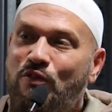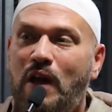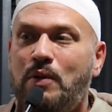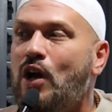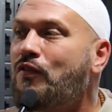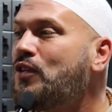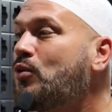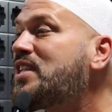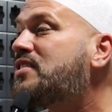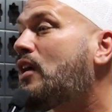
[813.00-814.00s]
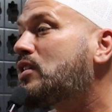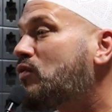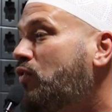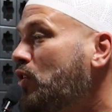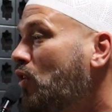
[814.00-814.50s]
Very often the
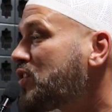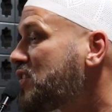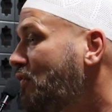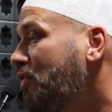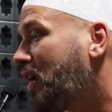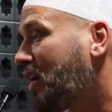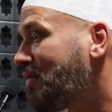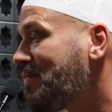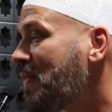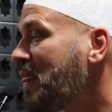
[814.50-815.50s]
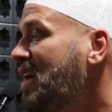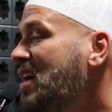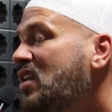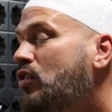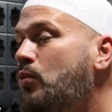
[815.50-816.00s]
results for your suffering,
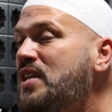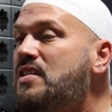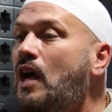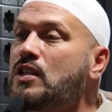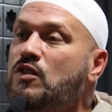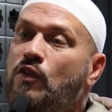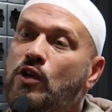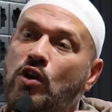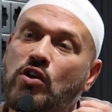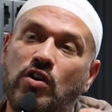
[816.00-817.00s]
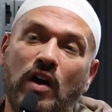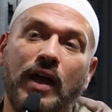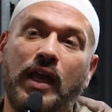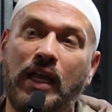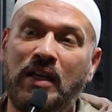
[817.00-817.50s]
the results for your
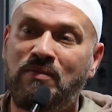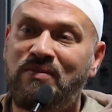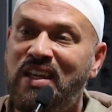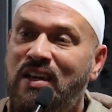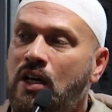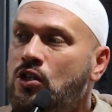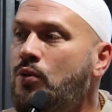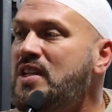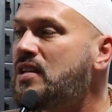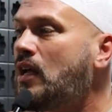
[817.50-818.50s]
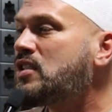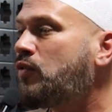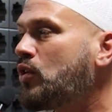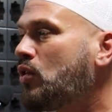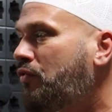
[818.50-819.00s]
crying, the results
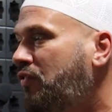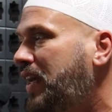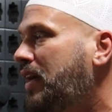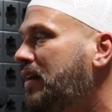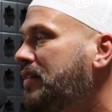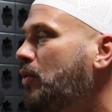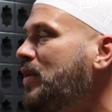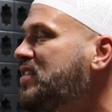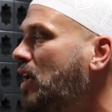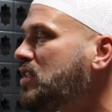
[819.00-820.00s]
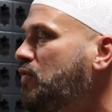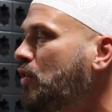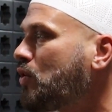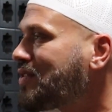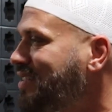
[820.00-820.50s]
for your fear, the results
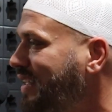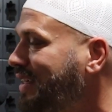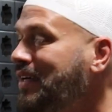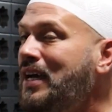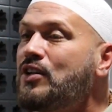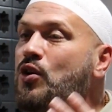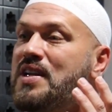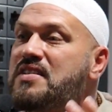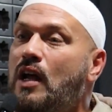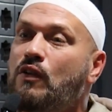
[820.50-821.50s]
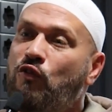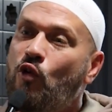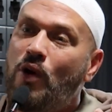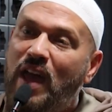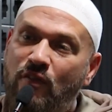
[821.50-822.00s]
for your tear, the result
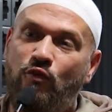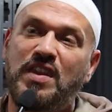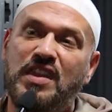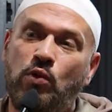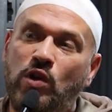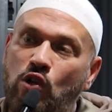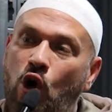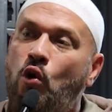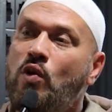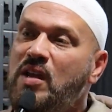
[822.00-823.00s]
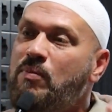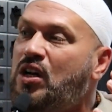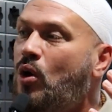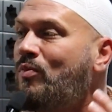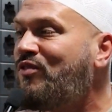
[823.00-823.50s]
for everything will only
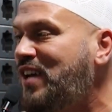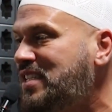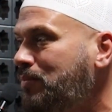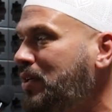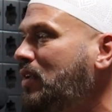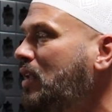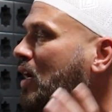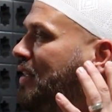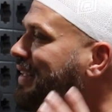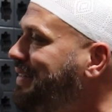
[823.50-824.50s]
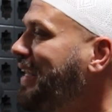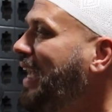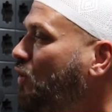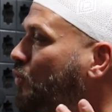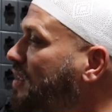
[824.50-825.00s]
become visible the
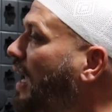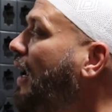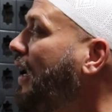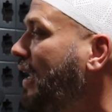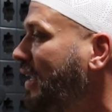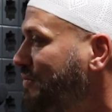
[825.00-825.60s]
day you die.